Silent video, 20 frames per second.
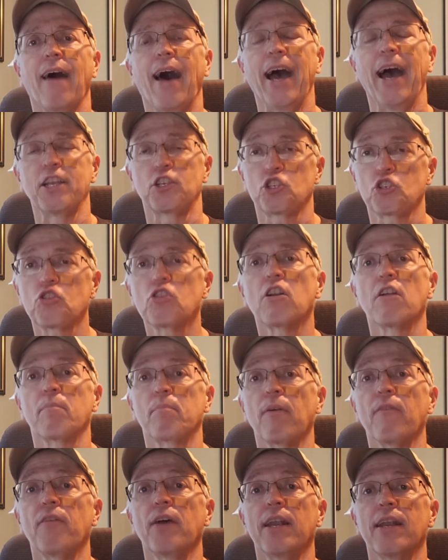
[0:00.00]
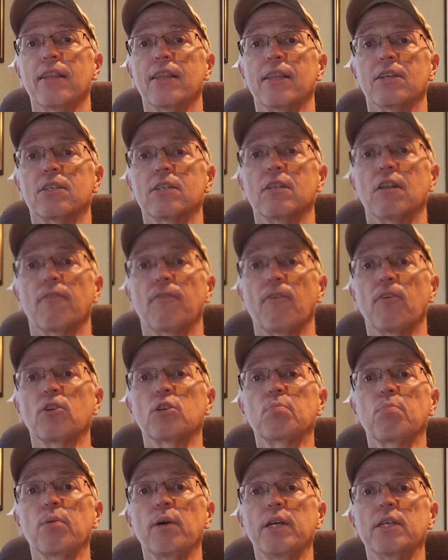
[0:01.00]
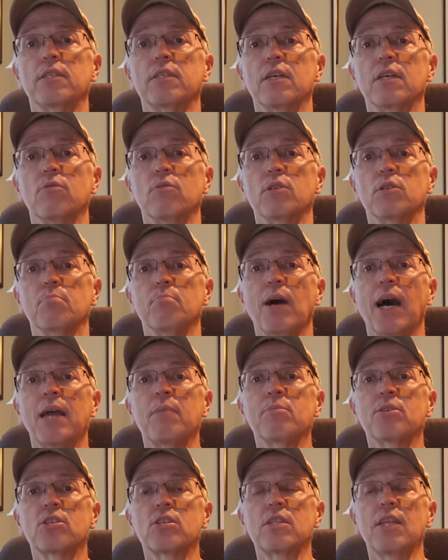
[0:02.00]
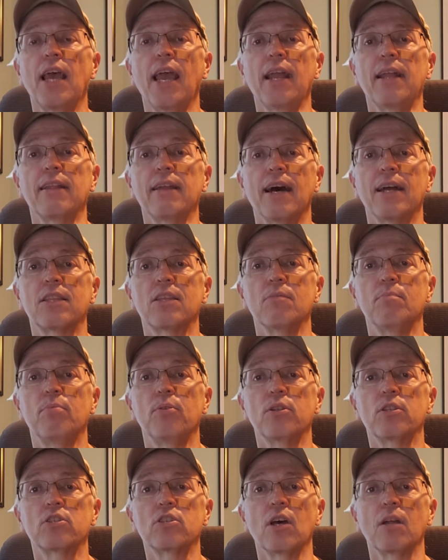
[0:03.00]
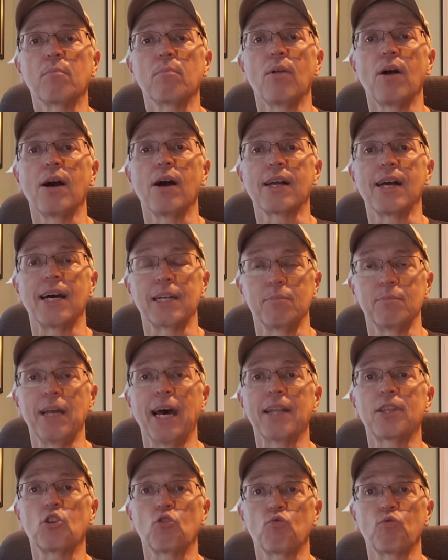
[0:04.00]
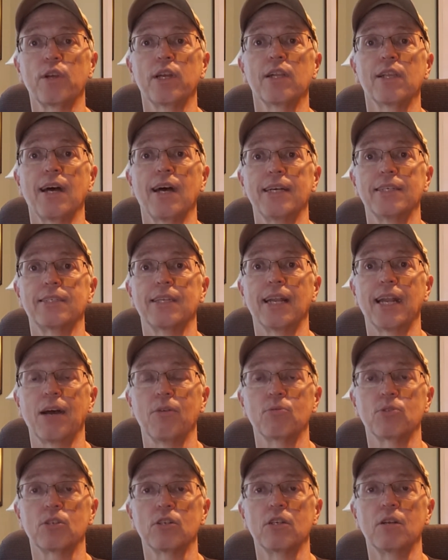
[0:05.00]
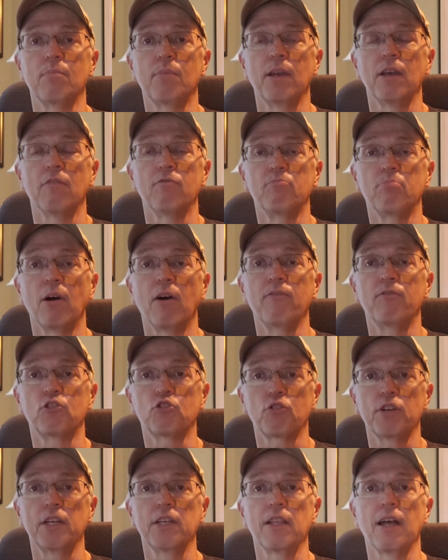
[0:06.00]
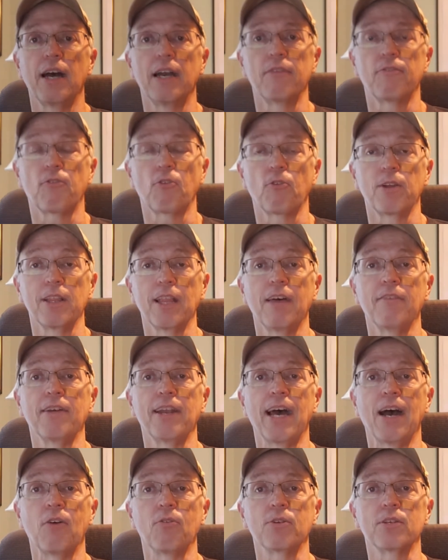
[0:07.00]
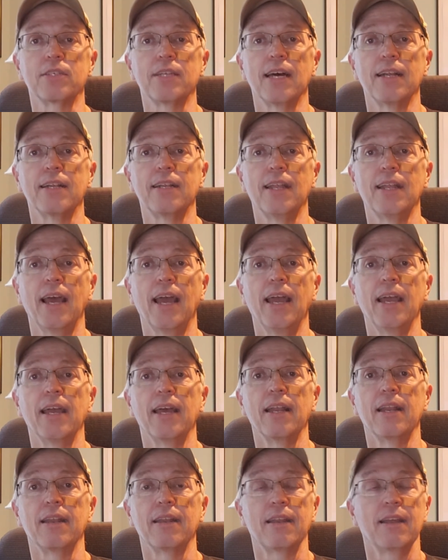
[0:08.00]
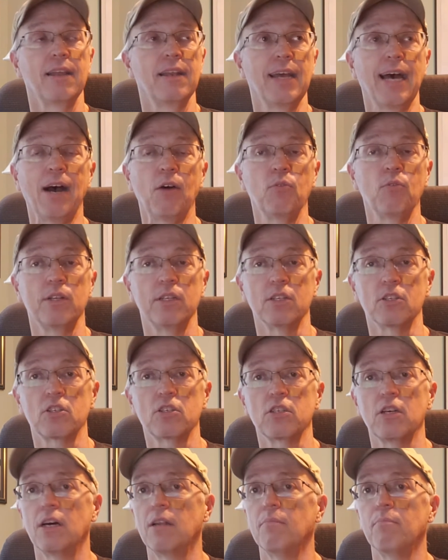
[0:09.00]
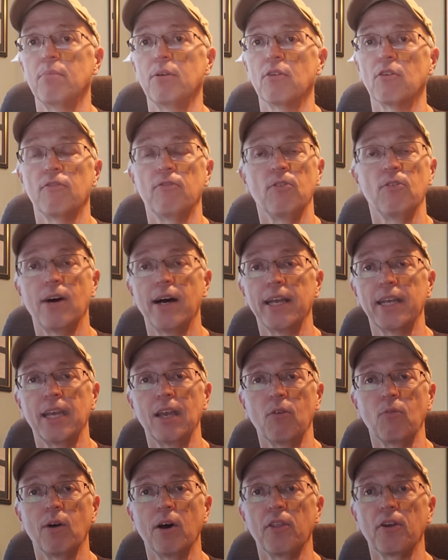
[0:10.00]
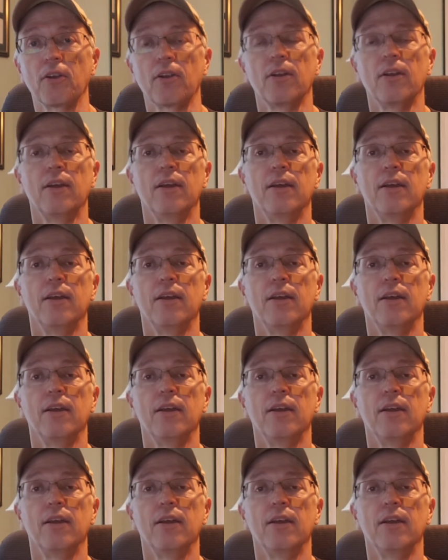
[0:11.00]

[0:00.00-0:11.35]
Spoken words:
I should have prevented this in the first place. It was my mistake not to put sunblock on them, not to realize that I was going to be above tree line for 11 hours that day and out in the sun, beautiful hiking weather.